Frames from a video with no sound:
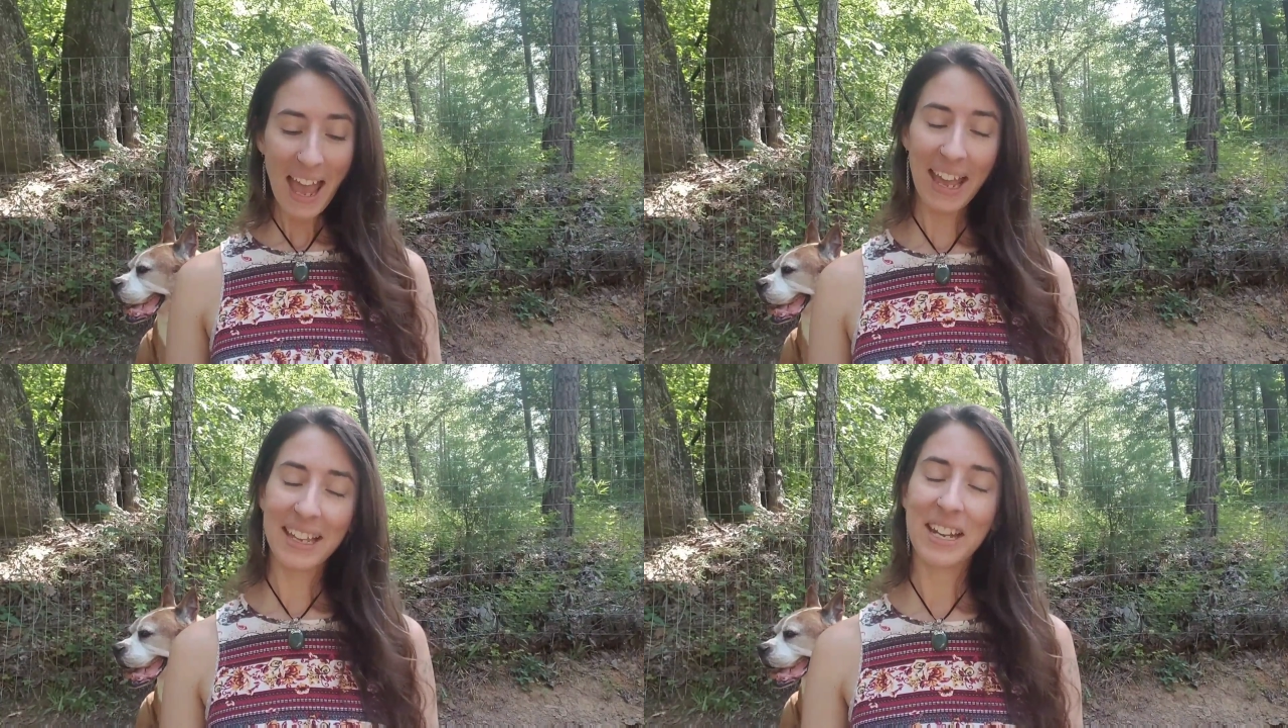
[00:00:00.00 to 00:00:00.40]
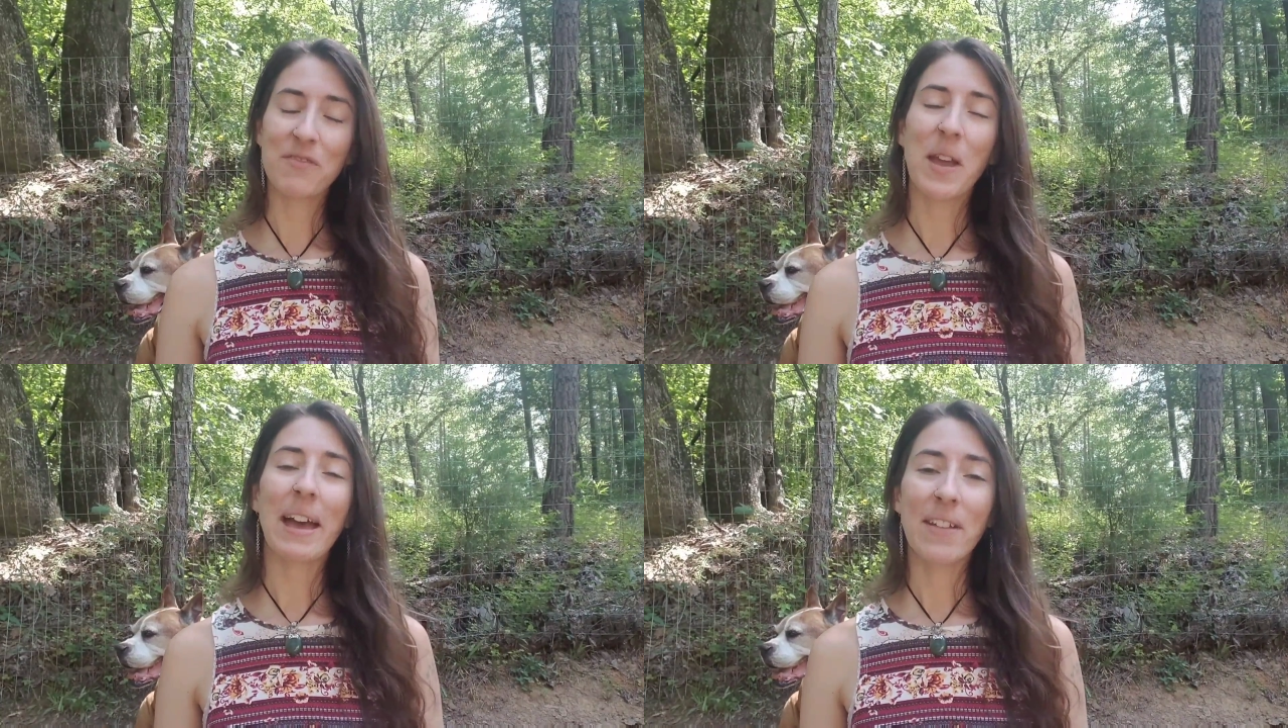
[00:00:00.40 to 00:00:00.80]
And
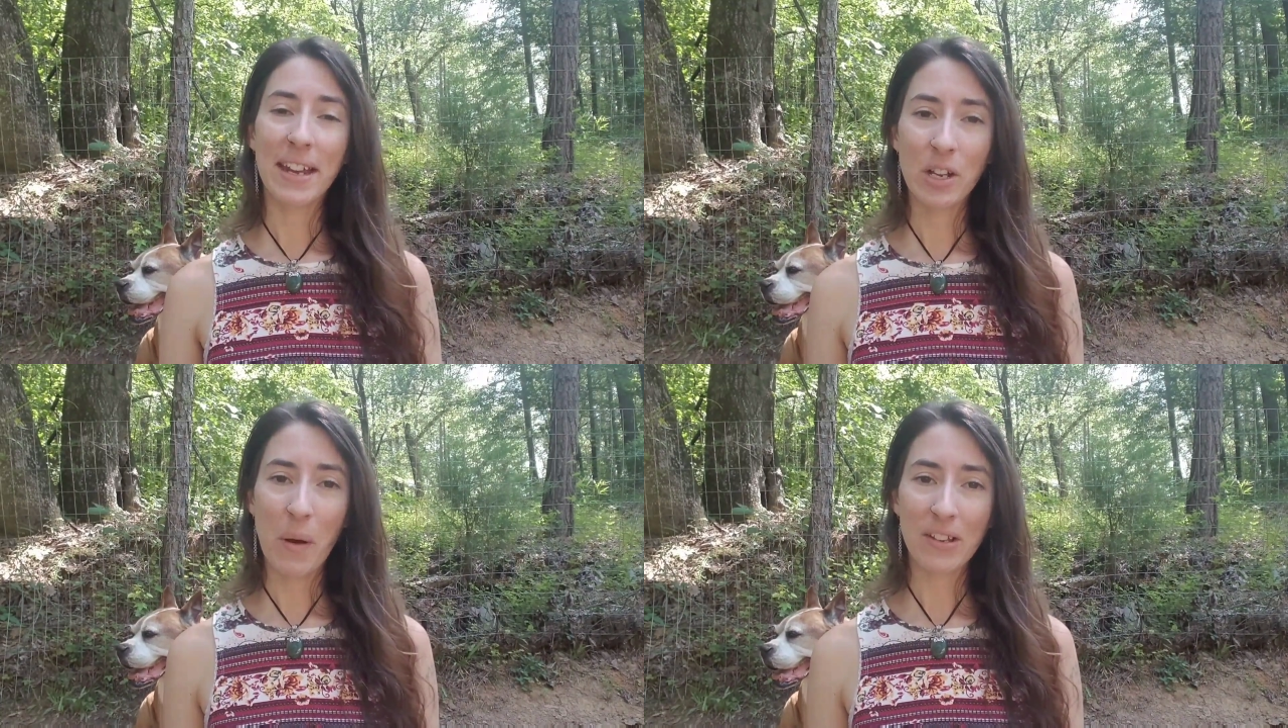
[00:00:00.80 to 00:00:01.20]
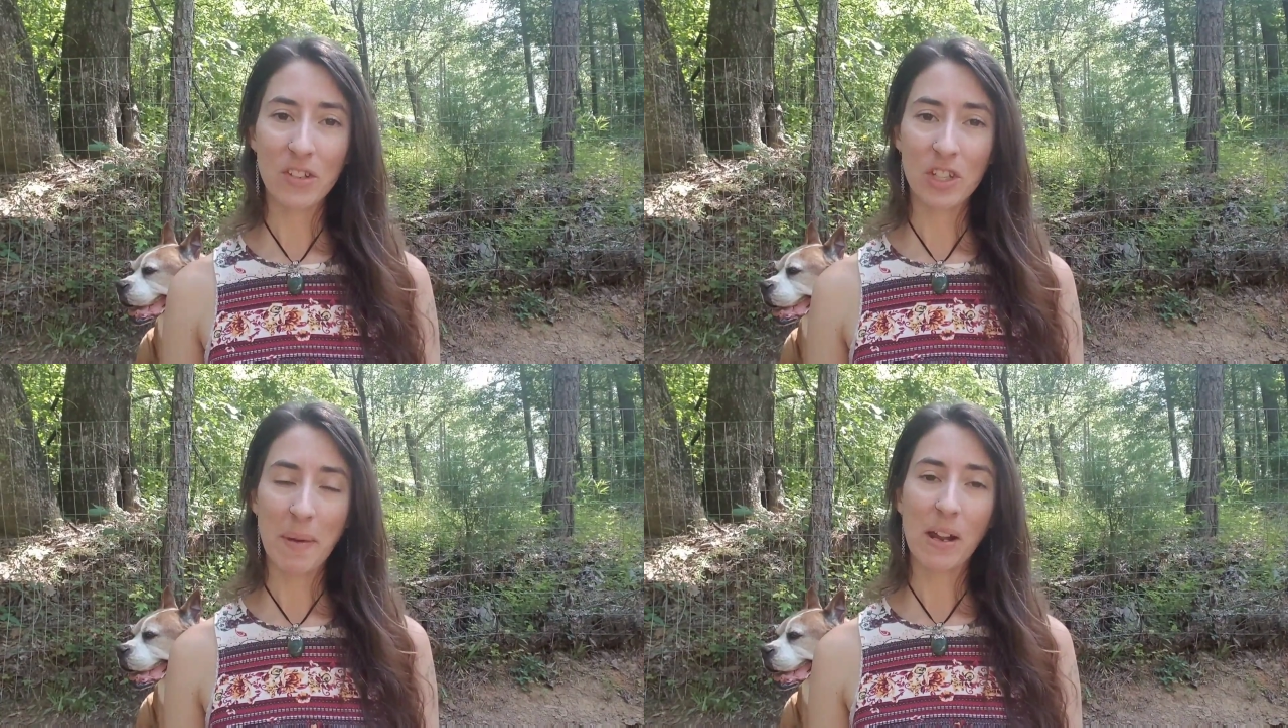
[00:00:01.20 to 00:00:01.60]
if you have any
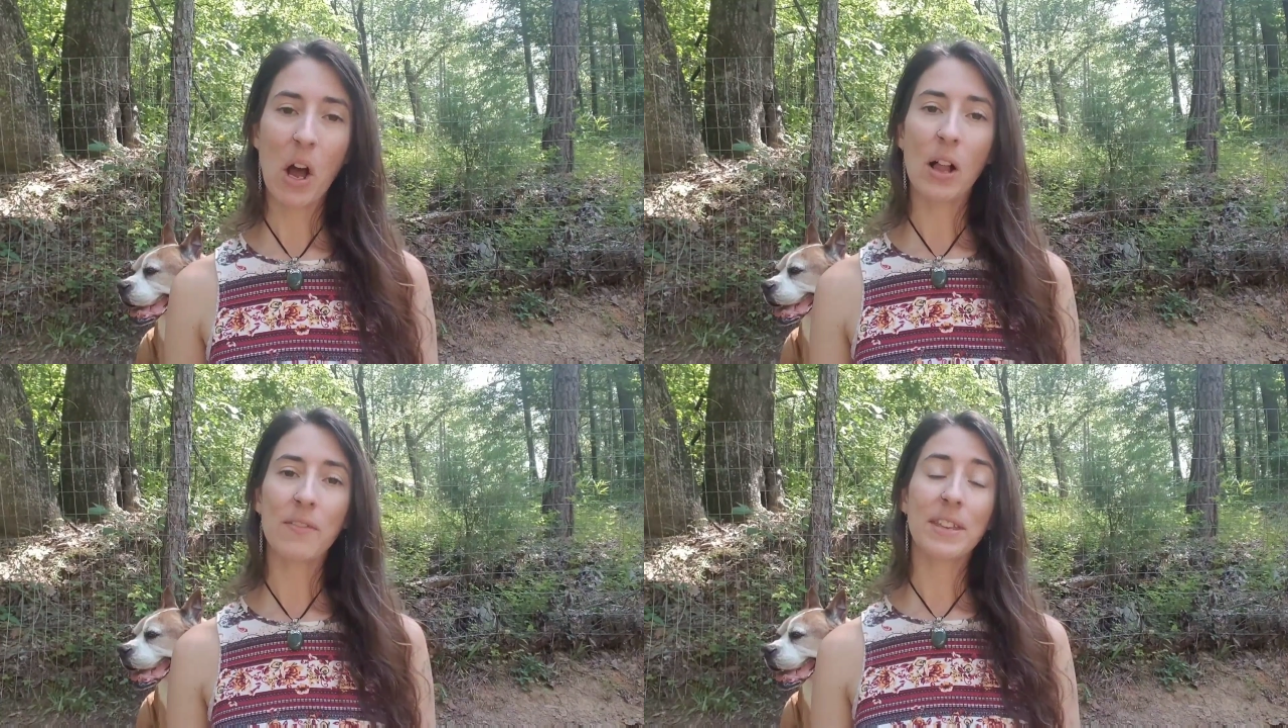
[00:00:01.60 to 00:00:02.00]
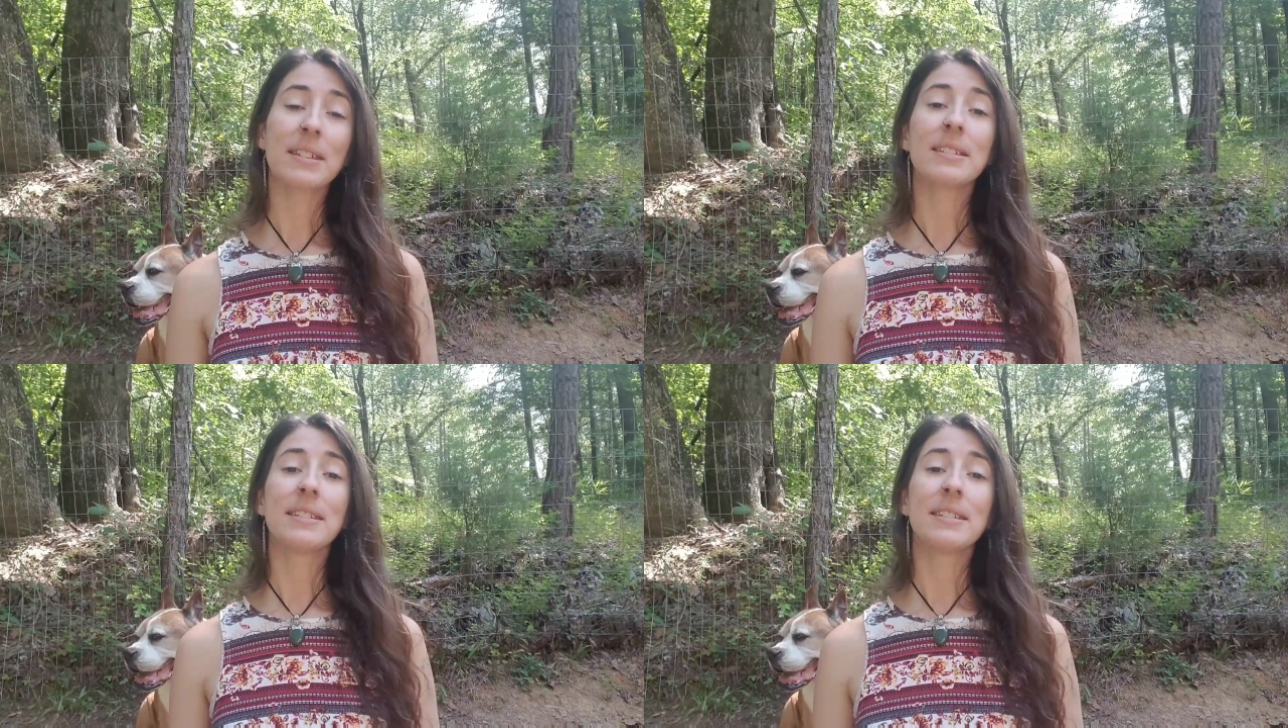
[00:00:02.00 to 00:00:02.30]
questions about all of this,